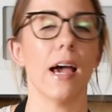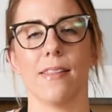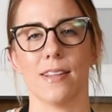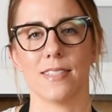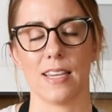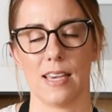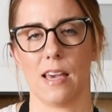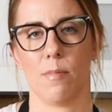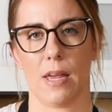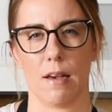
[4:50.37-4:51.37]
and then seeing
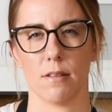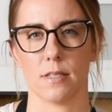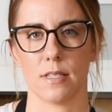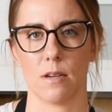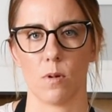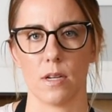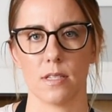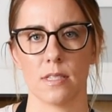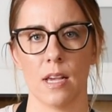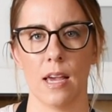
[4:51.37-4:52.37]
how many ounces it
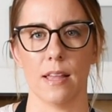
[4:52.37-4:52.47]
was.